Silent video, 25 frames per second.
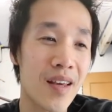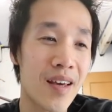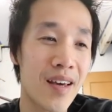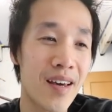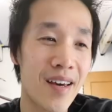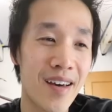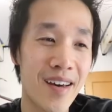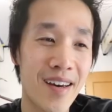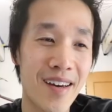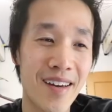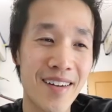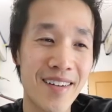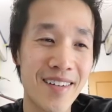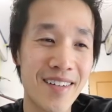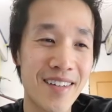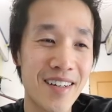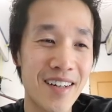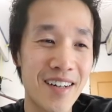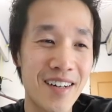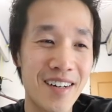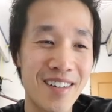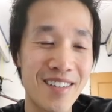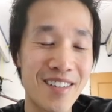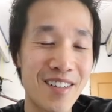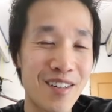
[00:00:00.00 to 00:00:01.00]
and
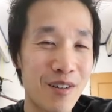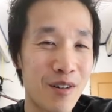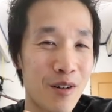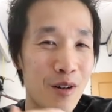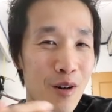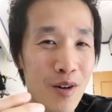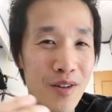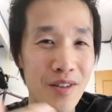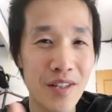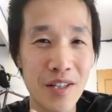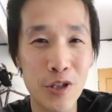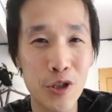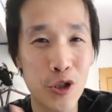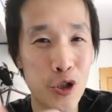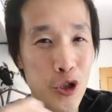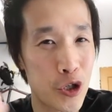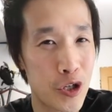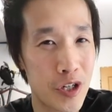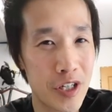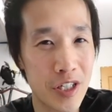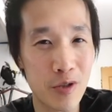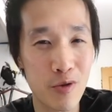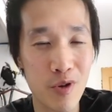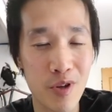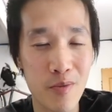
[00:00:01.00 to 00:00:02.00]
you know, go on these
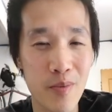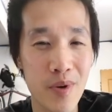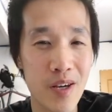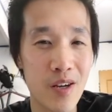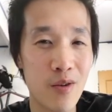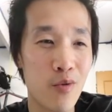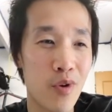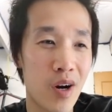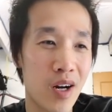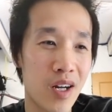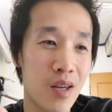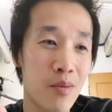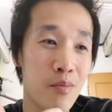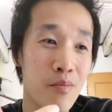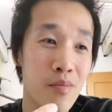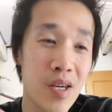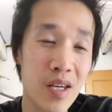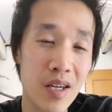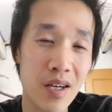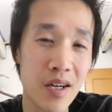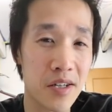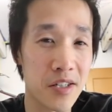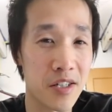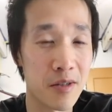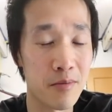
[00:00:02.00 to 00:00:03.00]
journeys with me where I can
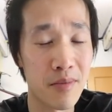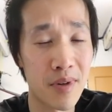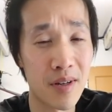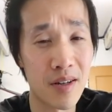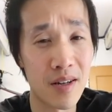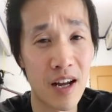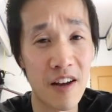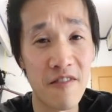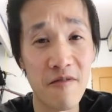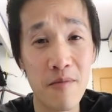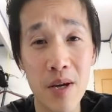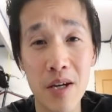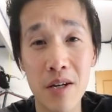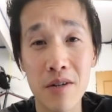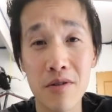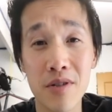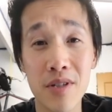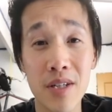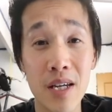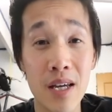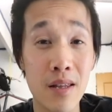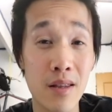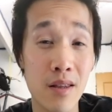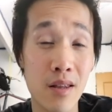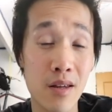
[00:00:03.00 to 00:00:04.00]
meet custom knife
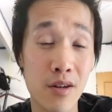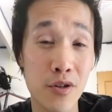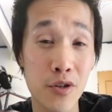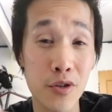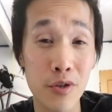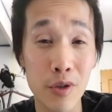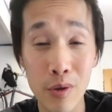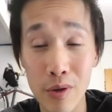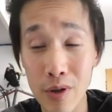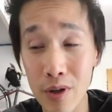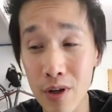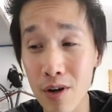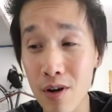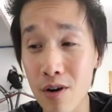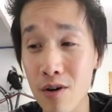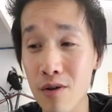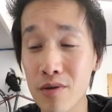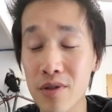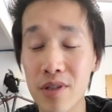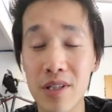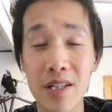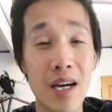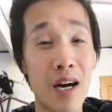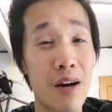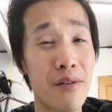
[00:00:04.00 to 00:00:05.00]
makers in their studio,
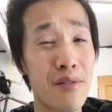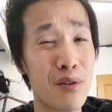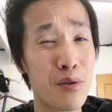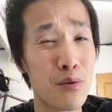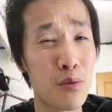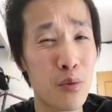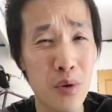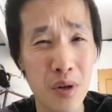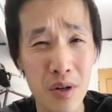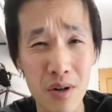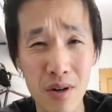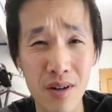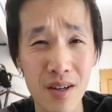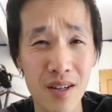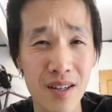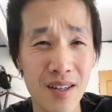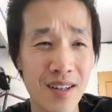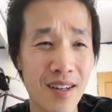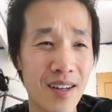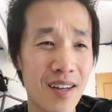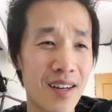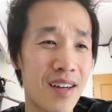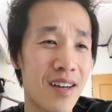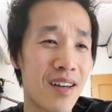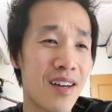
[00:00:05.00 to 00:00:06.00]
see how they work,
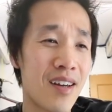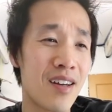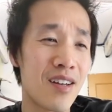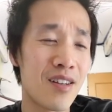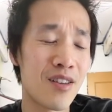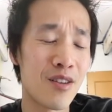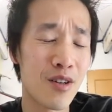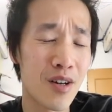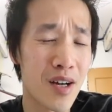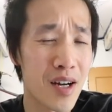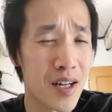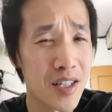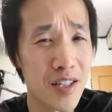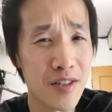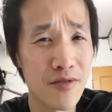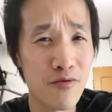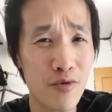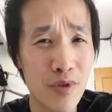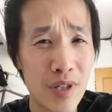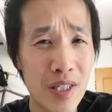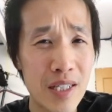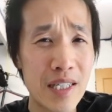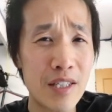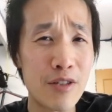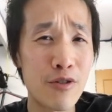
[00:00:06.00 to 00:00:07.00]
look at
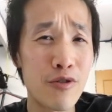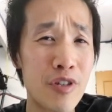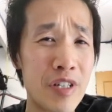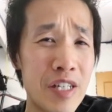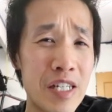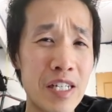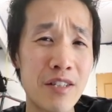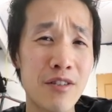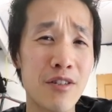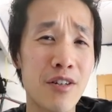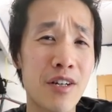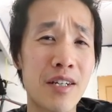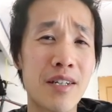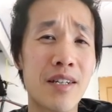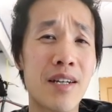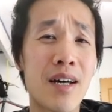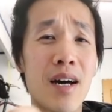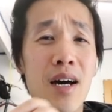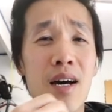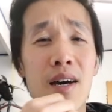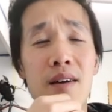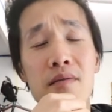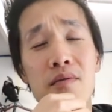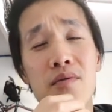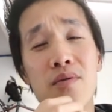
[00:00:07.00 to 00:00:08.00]
really unique looking
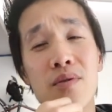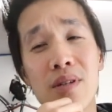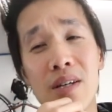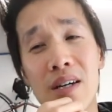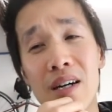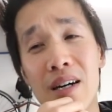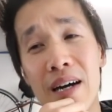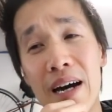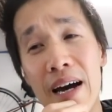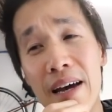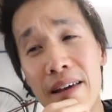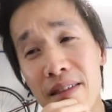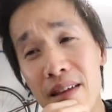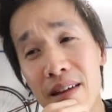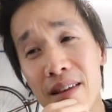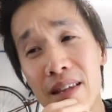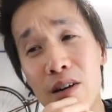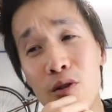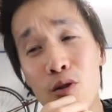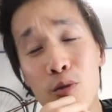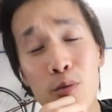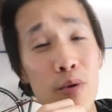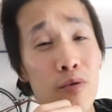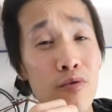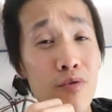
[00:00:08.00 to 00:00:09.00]
knives. I think
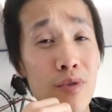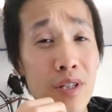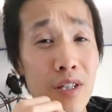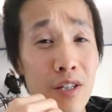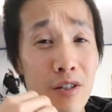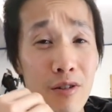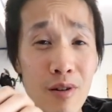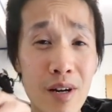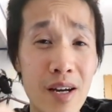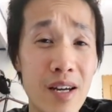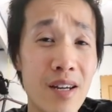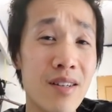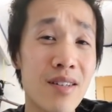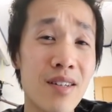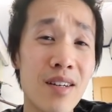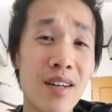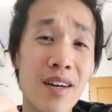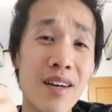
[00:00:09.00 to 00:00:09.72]
that would be really great.